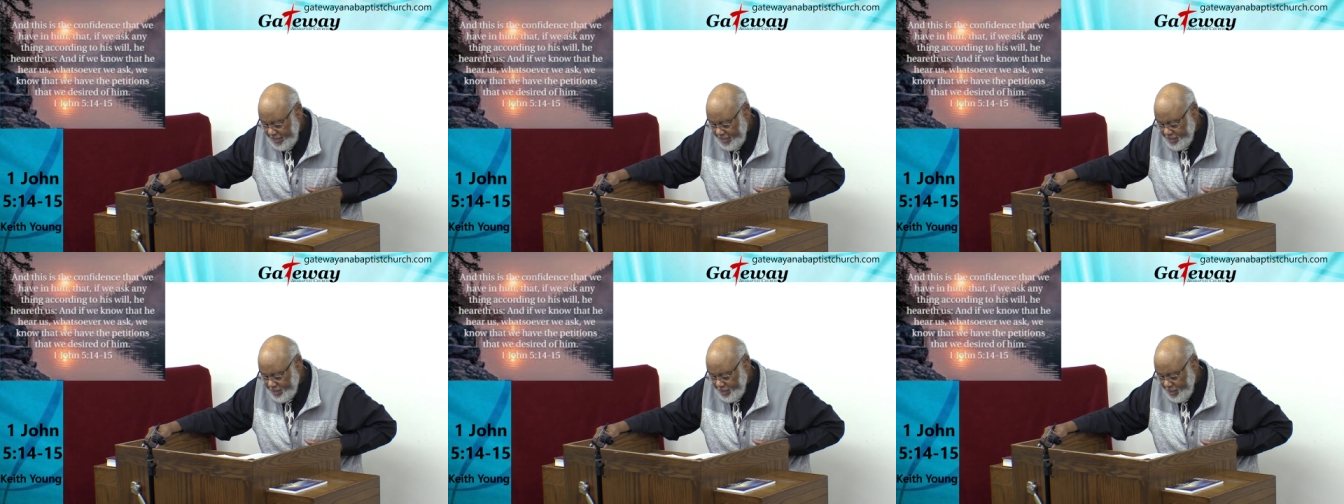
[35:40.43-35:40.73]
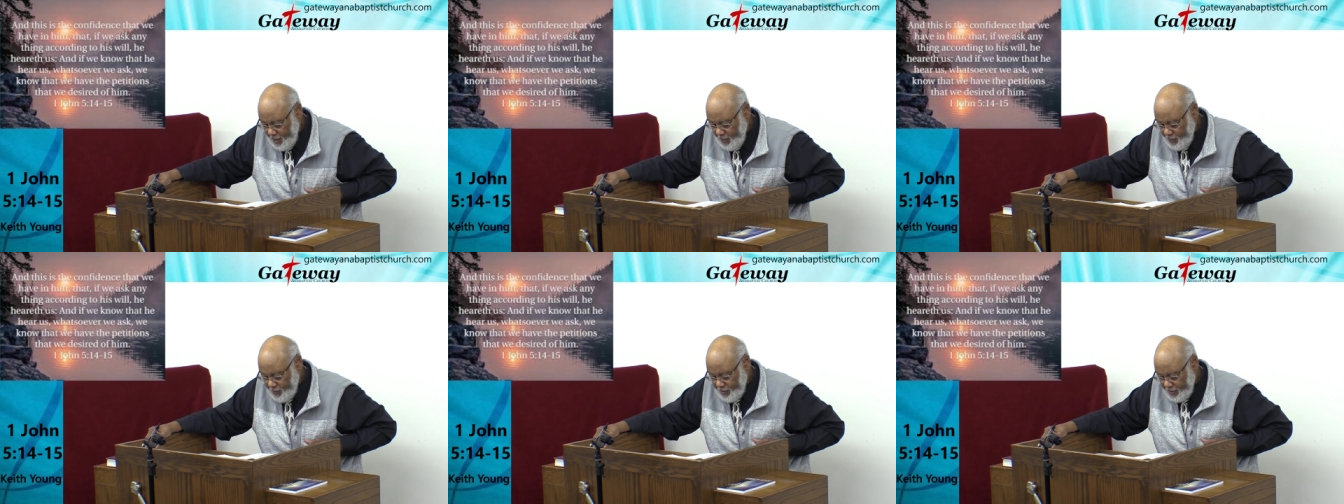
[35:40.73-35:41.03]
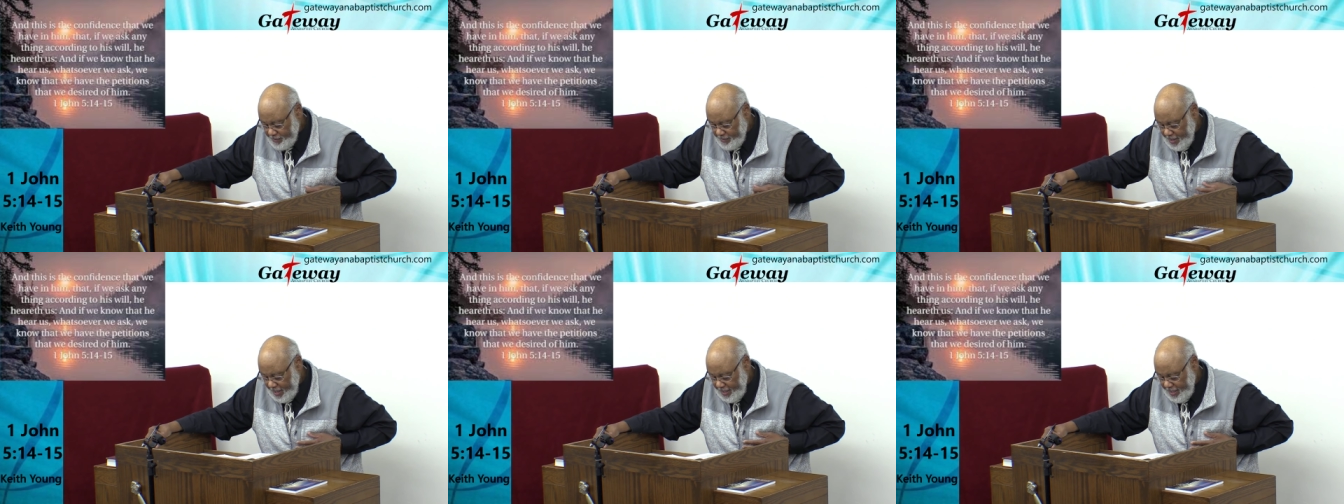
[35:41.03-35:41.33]
He told
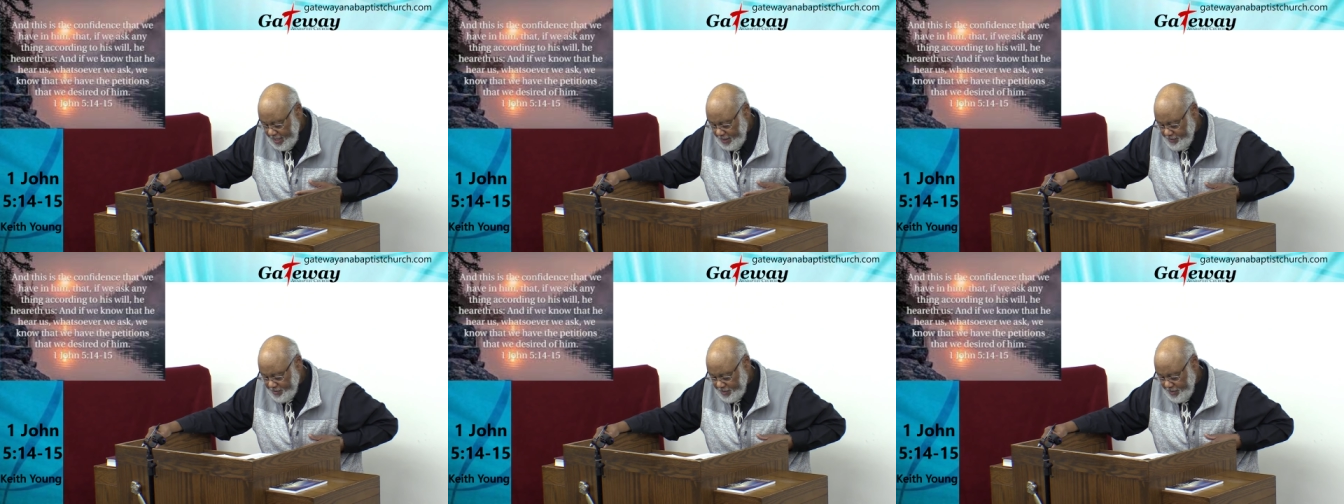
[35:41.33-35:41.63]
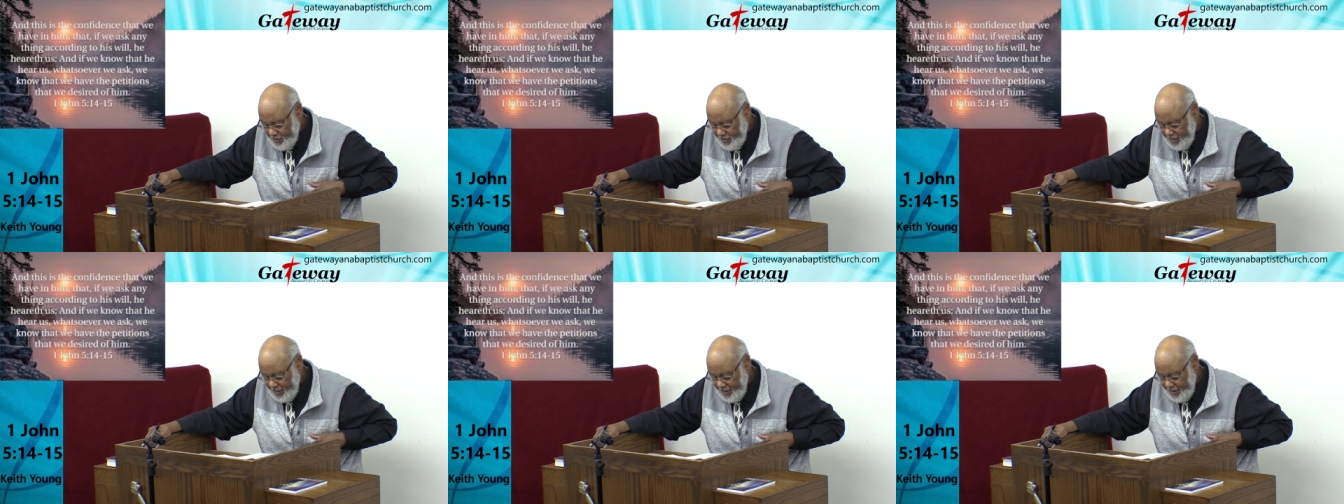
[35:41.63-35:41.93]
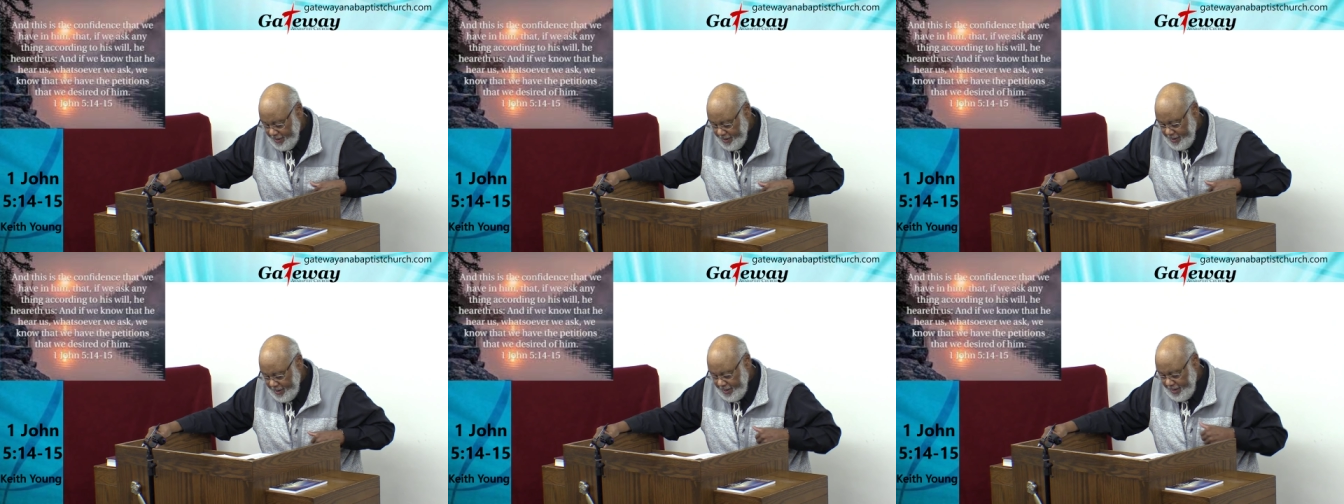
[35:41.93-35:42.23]
him that he was going
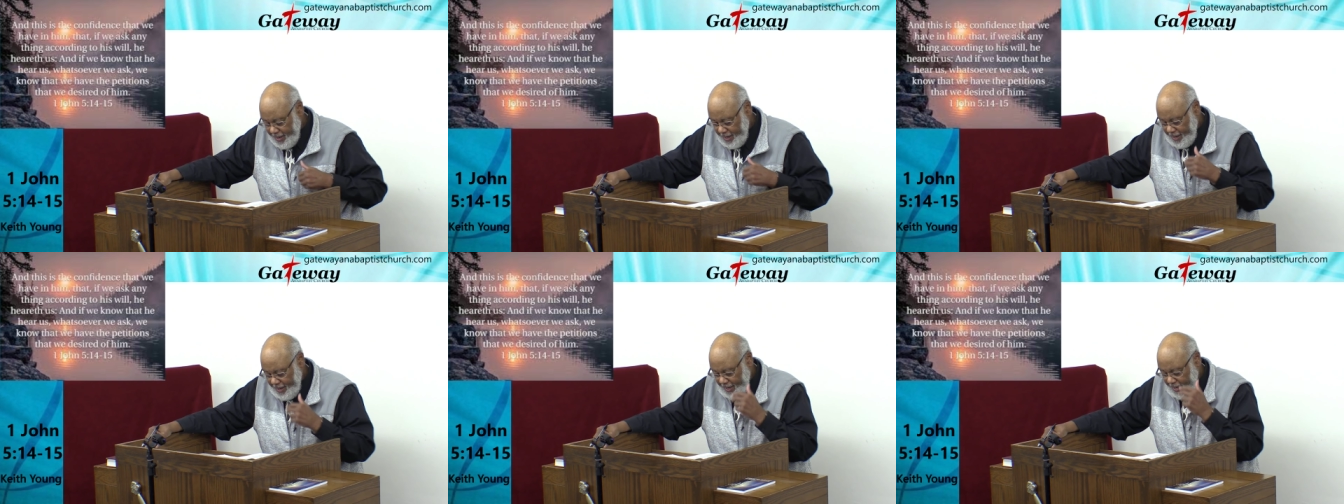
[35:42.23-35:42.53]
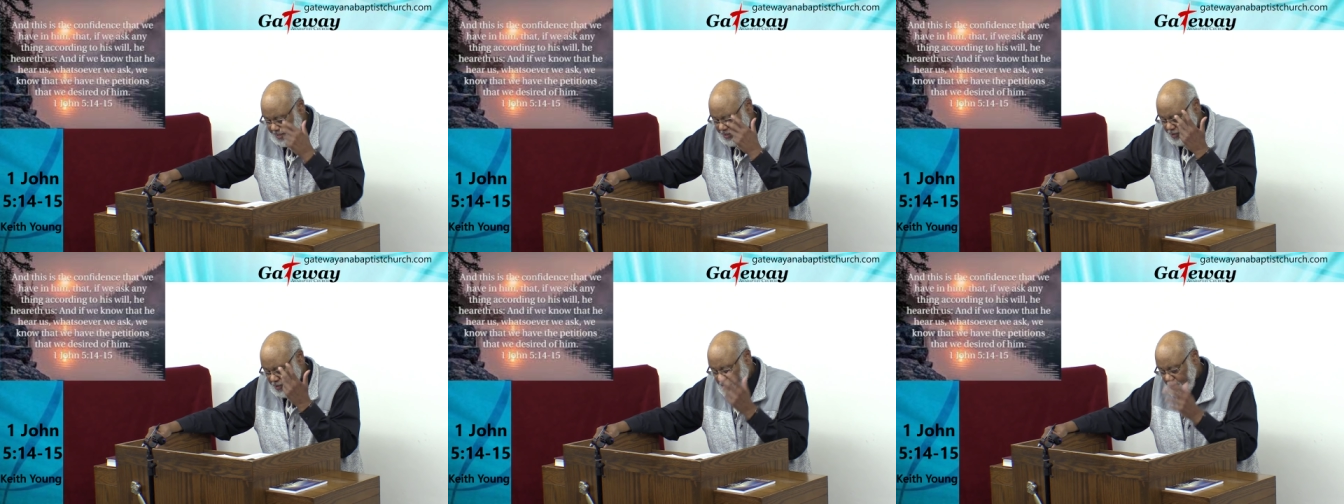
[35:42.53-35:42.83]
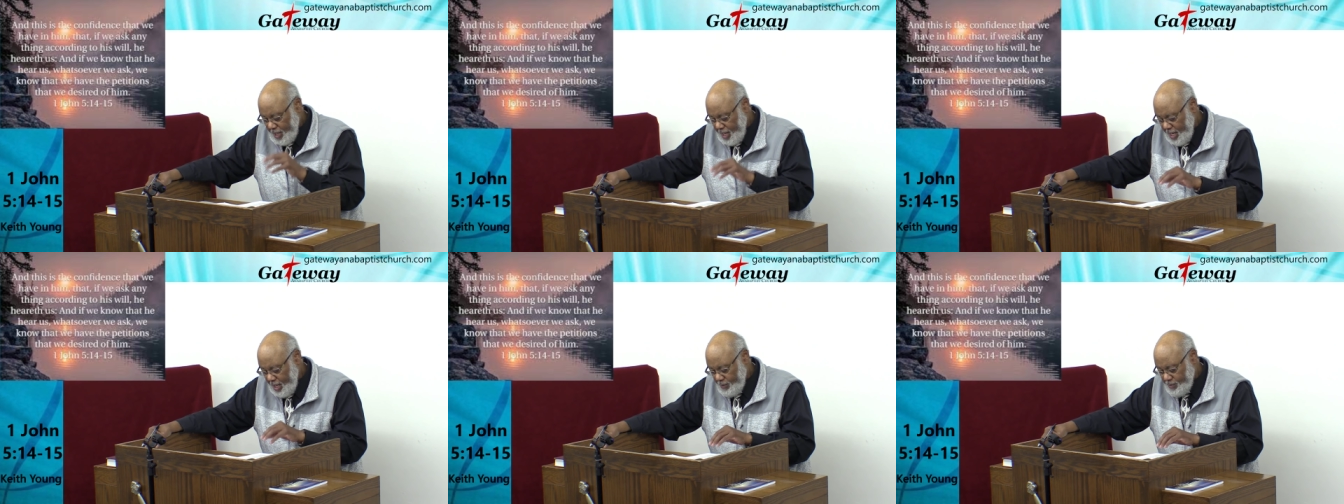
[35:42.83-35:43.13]
to his
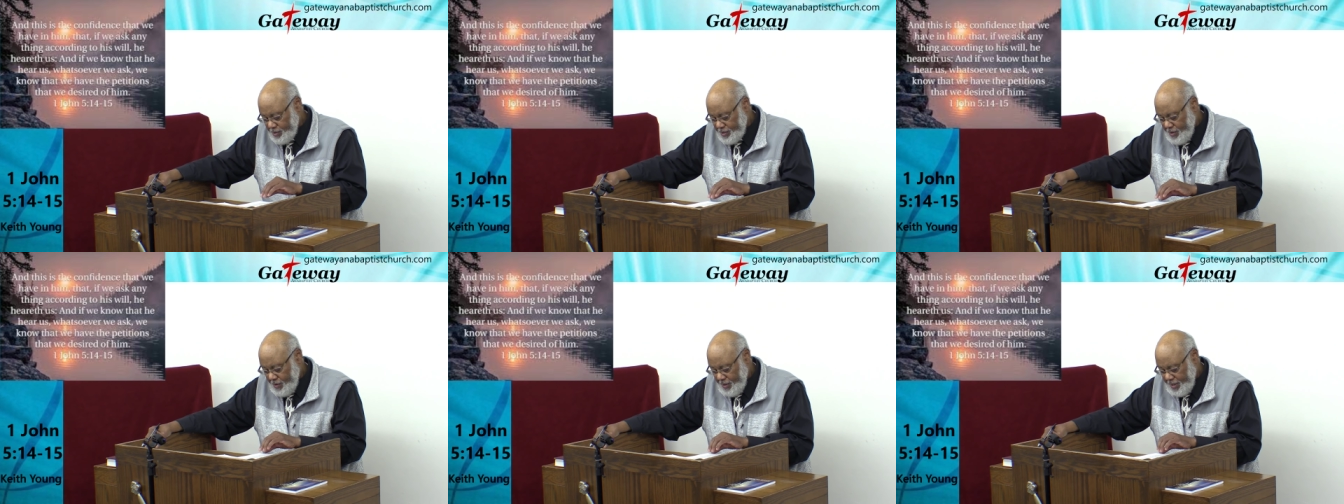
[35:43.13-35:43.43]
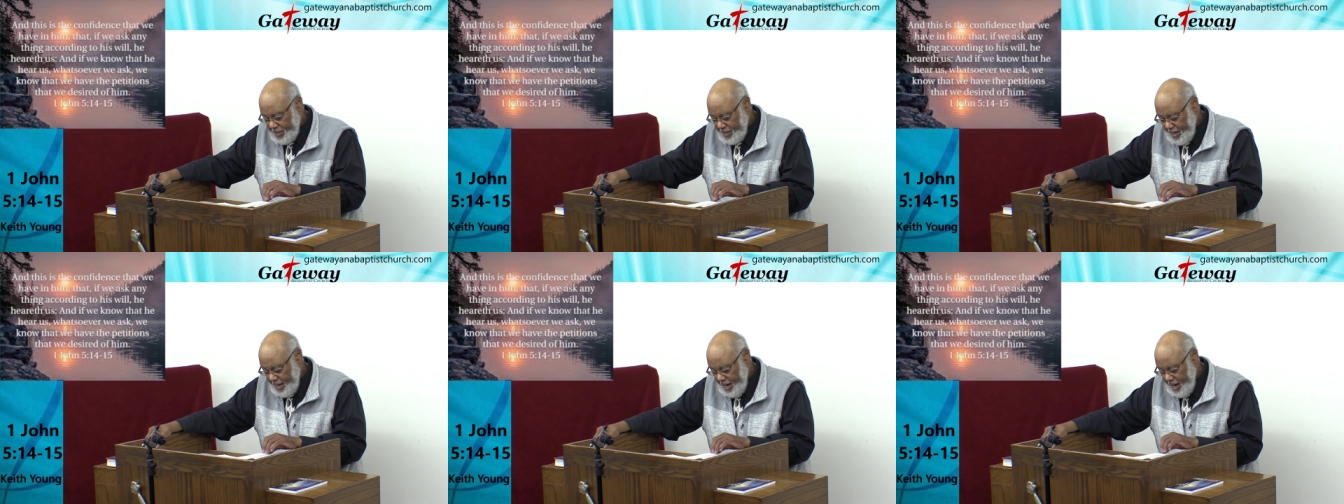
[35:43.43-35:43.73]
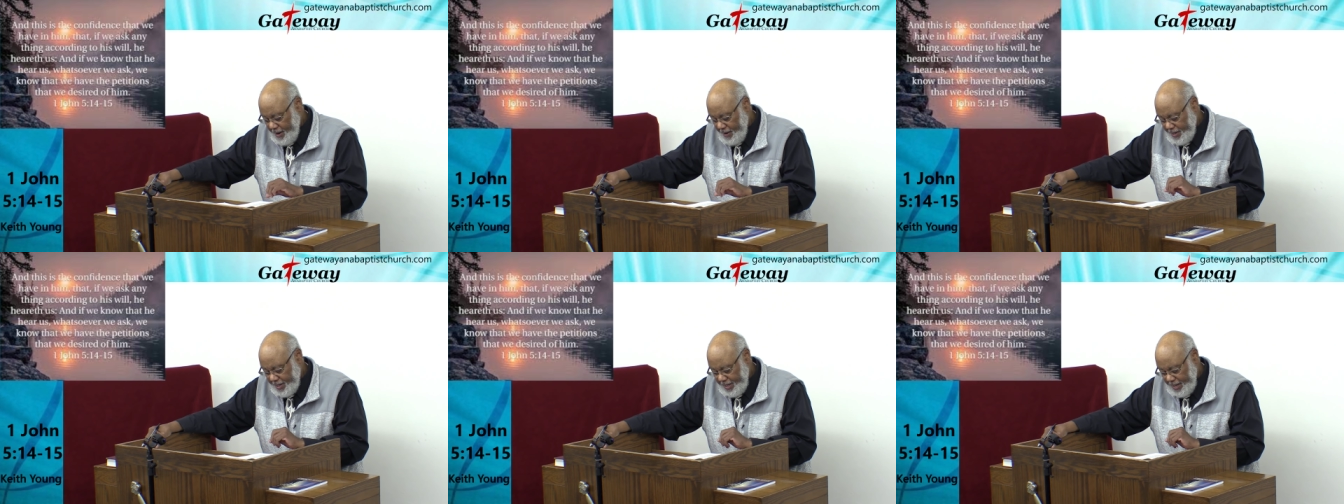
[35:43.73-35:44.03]
seed was going to
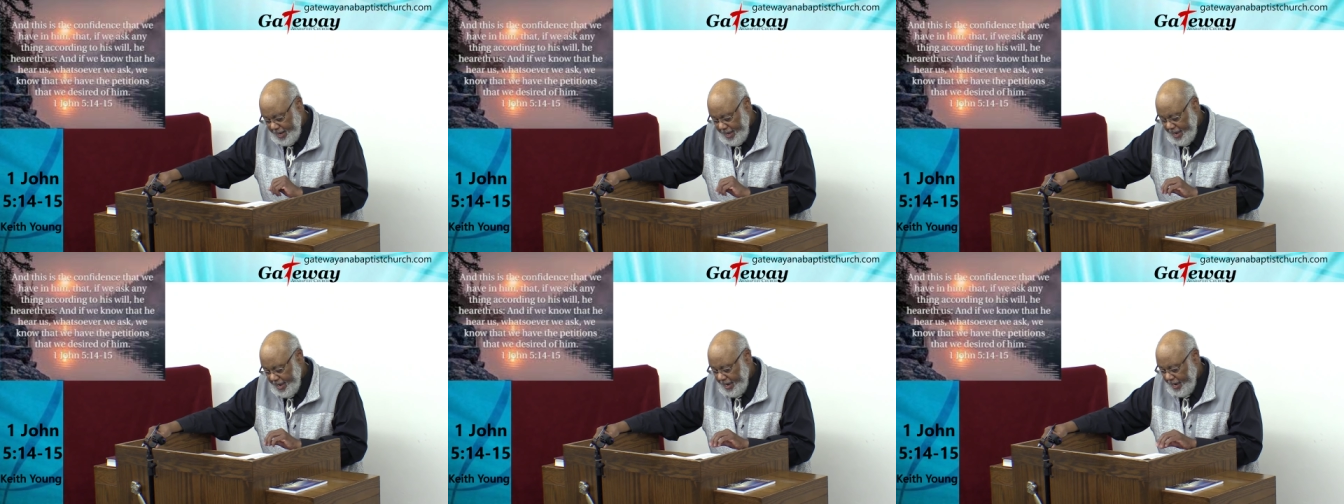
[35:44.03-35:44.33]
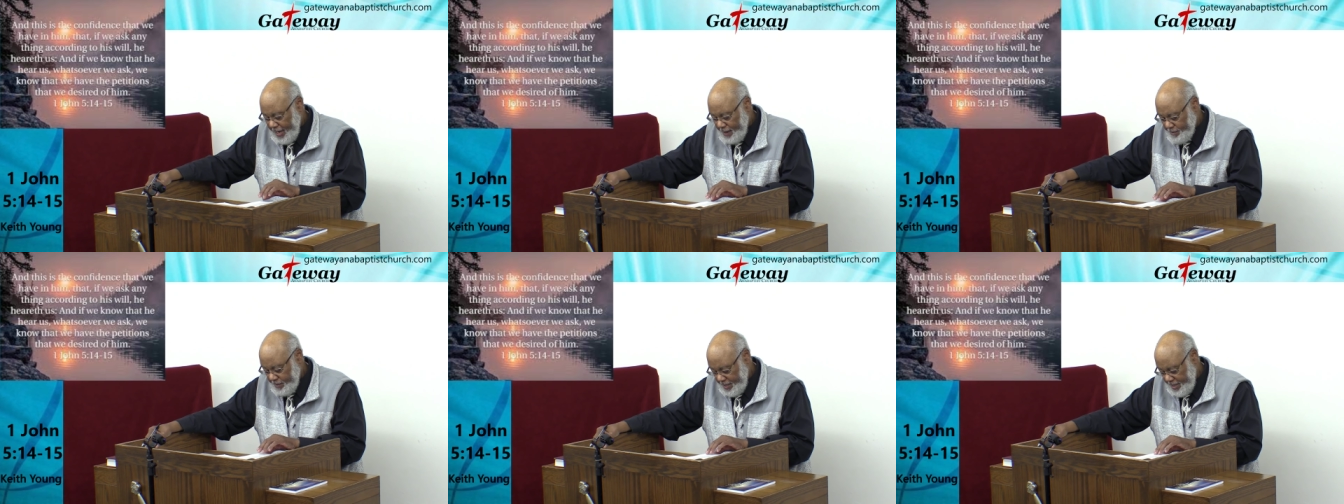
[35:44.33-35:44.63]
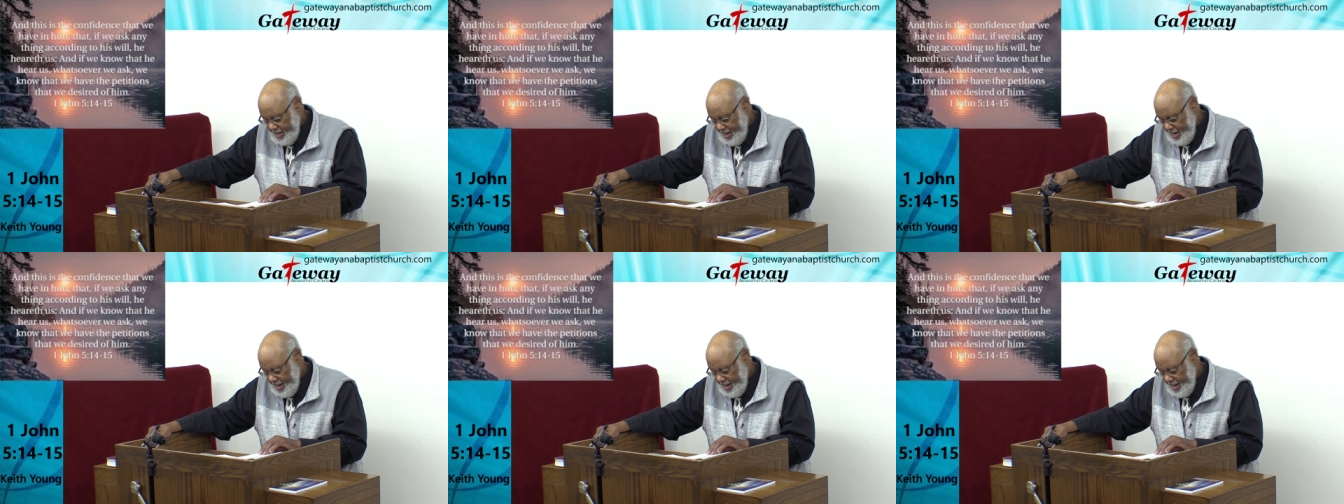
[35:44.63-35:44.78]
inherit the land. But